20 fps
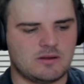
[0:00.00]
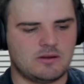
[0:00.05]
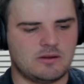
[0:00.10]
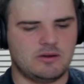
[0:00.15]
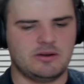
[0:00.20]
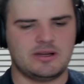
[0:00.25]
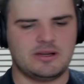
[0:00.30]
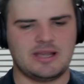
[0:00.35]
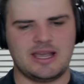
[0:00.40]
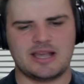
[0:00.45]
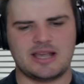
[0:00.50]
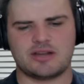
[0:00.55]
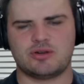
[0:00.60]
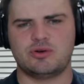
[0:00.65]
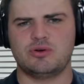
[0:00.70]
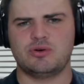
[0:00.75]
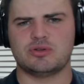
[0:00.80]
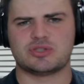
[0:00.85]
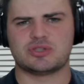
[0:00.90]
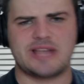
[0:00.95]
Okay,
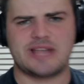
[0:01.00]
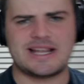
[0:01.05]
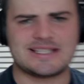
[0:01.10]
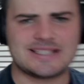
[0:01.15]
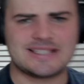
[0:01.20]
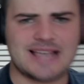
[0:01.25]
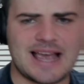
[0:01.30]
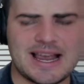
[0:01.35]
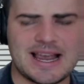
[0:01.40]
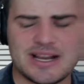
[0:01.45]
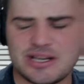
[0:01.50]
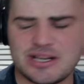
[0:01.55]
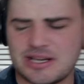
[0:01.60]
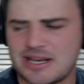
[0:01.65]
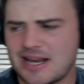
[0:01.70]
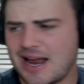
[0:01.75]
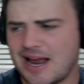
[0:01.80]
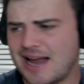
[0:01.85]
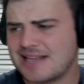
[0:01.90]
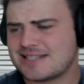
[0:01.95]
cool. So that's a
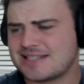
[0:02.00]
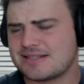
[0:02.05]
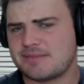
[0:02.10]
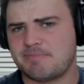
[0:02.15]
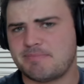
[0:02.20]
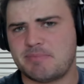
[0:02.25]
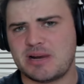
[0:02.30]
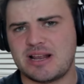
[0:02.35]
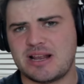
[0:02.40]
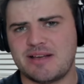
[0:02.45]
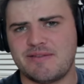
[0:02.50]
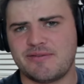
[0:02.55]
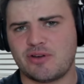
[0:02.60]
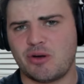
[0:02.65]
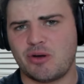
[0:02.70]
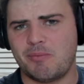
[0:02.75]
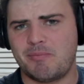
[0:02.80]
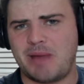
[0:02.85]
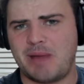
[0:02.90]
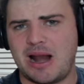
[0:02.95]
nice bit of
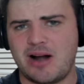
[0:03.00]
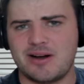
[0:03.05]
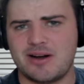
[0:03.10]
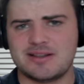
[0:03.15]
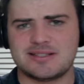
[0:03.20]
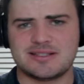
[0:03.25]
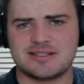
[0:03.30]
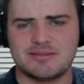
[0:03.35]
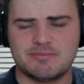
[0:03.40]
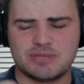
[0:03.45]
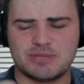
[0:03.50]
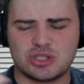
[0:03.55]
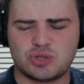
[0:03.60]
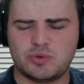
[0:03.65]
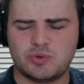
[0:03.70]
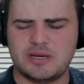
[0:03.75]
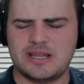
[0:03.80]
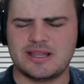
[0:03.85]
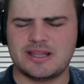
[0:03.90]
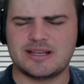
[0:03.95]
comparison
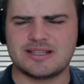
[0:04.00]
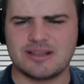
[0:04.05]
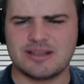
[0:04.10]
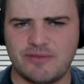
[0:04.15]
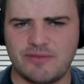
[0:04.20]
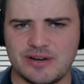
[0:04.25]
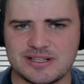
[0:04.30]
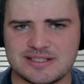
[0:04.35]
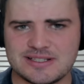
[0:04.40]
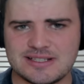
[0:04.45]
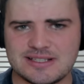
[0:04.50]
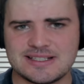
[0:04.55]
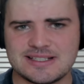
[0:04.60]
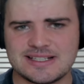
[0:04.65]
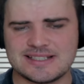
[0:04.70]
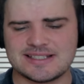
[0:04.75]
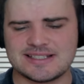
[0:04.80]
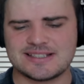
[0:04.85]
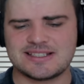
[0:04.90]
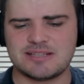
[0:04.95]
between the differences
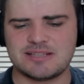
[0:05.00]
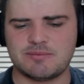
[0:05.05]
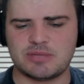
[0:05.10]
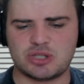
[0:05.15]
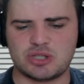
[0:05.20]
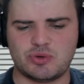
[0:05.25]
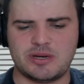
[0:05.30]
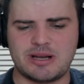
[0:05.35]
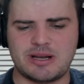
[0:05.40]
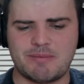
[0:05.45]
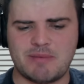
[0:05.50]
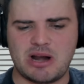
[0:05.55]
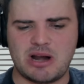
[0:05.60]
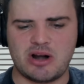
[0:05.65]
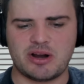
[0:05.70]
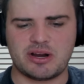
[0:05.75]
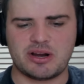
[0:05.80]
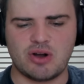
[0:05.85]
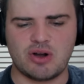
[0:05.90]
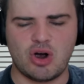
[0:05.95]
existing between
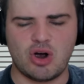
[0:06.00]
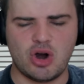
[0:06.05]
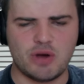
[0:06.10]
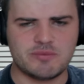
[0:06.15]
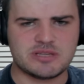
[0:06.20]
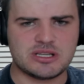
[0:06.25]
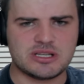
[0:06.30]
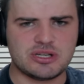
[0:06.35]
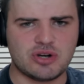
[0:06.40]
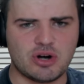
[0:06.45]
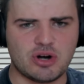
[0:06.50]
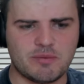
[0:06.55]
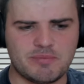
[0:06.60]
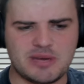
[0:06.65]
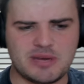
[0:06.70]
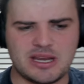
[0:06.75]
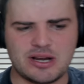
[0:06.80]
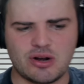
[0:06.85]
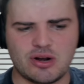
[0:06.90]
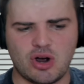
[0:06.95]
American homes and
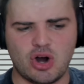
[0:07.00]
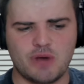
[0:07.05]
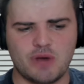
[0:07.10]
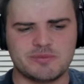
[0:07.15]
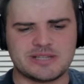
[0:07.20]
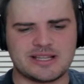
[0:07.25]
European homes.